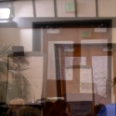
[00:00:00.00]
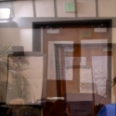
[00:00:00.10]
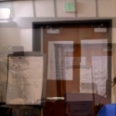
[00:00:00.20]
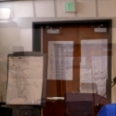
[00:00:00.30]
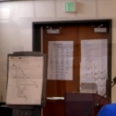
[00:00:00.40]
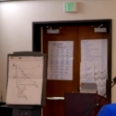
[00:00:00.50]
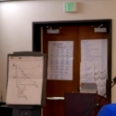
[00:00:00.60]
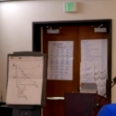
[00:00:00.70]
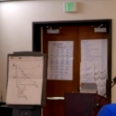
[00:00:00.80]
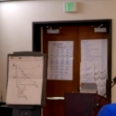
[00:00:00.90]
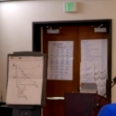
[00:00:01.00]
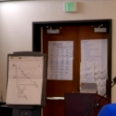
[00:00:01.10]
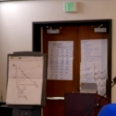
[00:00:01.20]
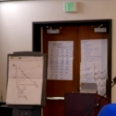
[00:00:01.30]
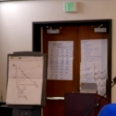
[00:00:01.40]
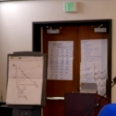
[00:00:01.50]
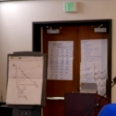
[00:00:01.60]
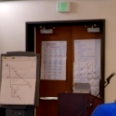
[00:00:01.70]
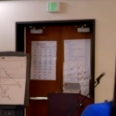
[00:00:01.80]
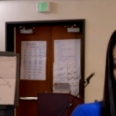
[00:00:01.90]
to highlight these key
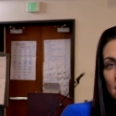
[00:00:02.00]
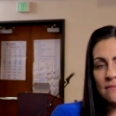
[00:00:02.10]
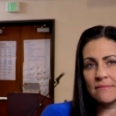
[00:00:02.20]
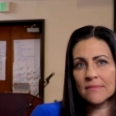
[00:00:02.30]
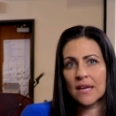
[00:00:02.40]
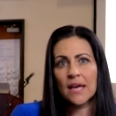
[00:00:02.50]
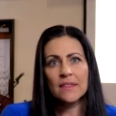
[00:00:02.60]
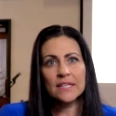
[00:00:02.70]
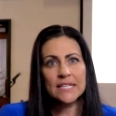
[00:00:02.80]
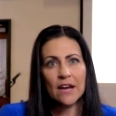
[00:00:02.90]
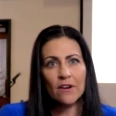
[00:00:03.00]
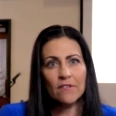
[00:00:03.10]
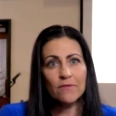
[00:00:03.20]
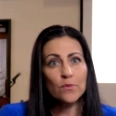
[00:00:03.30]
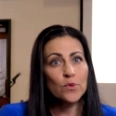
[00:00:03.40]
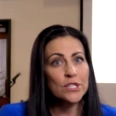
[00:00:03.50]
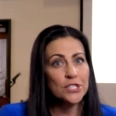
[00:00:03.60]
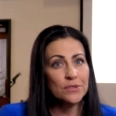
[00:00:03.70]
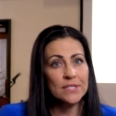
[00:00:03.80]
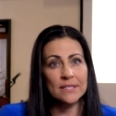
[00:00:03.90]
points. The tariff
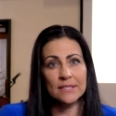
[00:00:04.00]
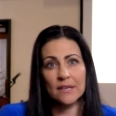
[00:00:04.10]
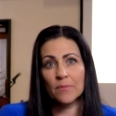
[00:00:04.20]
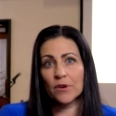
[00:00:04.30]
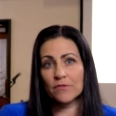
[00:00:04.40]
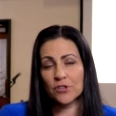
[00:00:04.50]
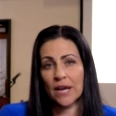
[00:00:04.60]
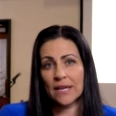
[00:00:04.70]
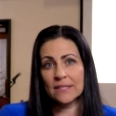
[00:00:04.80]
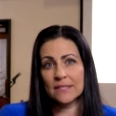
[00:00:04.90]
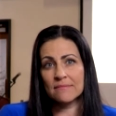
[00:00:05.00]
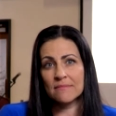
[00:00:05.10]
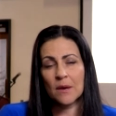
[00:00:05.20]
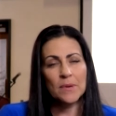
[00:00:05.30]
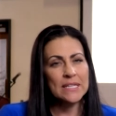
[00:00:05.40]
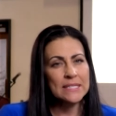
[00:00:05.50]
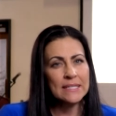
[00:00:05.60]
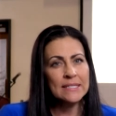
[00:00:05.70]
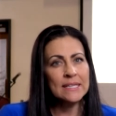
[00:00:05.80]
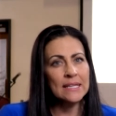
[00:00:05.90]
reduces the number of trades, but it
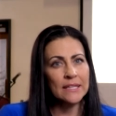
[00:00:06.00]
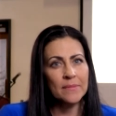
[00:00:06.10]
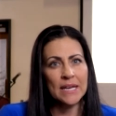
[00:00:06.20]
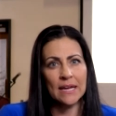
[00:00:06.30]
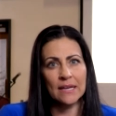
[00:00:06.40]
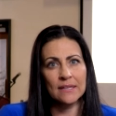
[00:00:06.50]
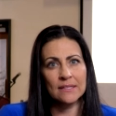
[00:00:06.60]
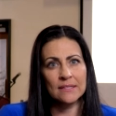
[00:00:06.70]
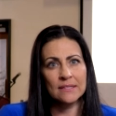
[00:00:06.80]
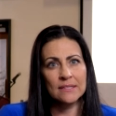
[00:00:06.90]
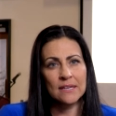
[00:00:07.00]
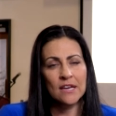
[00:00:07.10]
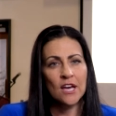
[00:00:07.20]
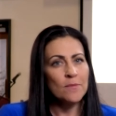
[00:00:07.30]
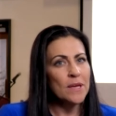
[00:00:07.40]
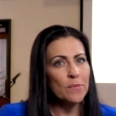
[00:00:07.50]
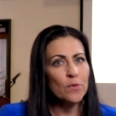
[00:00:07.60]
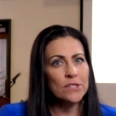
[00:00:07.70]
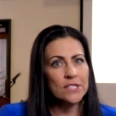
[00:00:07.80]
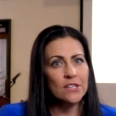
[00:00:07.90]
doesn't eliminate it. People
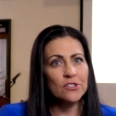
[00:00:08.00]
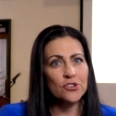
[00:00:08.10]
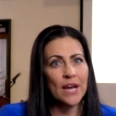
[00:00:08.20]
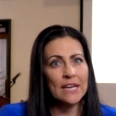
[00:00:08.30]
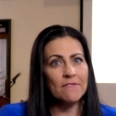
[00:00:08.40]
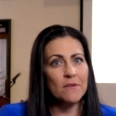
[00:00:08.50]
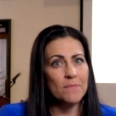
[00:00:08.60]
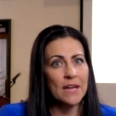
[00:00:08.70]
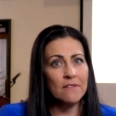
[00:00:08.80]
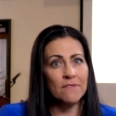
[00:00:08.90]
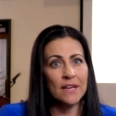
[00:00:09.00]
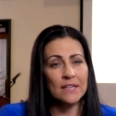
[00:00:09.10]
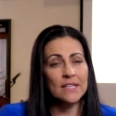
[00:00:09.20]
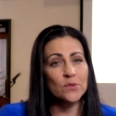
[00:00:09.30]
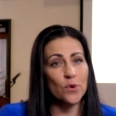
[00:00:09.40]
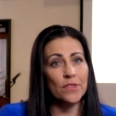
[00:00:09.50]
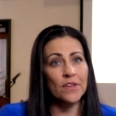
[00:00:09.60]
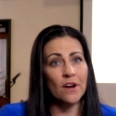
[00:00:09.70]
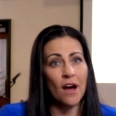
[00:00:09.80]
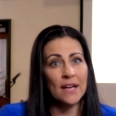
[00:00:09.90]
will still trade if the benefit is worth the
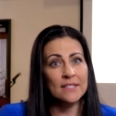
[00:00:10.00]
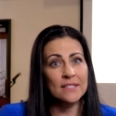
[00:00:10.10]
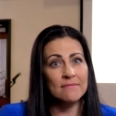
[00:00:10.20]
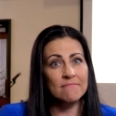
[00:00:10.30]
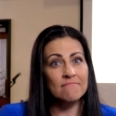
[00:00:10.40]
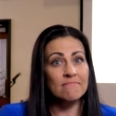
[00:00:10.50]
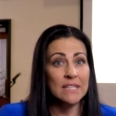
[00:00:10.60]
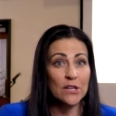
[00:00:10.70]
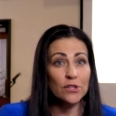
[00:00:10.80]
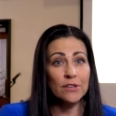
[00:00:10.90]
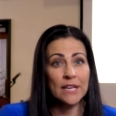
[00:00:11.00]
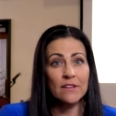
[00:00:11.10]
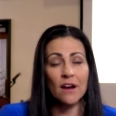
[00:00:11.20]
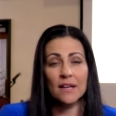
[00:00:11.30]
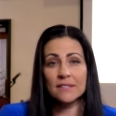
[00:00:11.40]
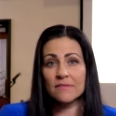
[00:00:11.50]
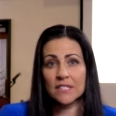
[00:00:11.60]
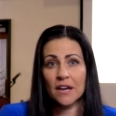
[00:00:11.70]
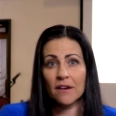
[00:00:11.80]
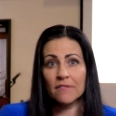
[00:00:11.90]
cost, including the cost of the
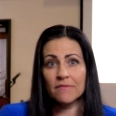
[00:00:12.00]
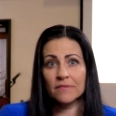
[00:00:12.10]
tariff.